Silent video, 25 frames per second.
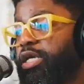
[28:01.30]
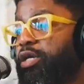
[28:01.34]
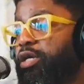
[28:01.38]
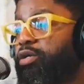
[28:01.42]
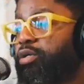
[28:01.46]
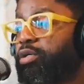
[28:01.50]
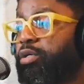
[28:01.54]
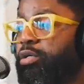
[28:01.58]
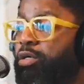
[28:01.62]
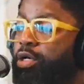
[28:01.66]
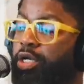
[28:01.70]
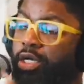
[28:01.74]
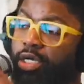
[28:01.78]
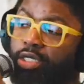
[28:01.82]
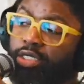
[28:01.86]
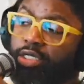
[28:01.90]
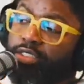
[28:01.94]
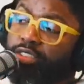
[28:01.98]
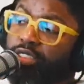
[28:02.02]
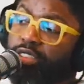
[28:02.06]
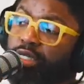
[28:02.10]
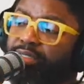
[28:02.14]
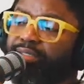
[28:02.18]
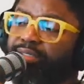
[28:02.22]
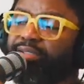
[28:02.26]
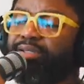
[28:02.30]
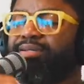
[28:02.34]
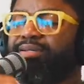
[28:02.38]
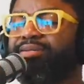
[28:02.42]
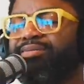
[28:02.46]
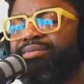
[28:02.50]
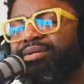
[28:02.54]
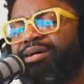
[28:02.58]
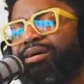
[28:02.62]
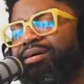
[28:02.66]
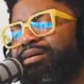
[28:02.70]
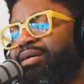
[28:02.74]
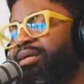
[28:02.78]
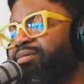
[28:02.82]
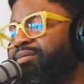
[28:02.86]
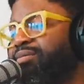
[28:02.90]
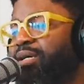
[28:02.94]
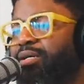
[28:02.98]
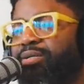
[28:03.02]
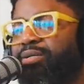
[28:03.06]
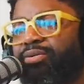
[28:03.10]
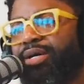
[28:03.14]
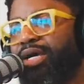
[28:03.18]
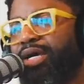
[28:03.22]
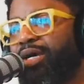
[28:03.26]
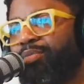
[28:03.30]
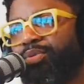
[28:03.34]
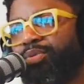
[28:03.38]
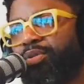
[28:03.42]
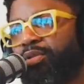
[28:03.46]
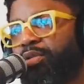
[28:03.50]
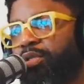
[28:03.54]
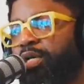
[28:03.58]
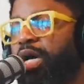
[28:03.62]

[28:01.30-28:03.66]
girl and this hot no, no, that's not gonna happen.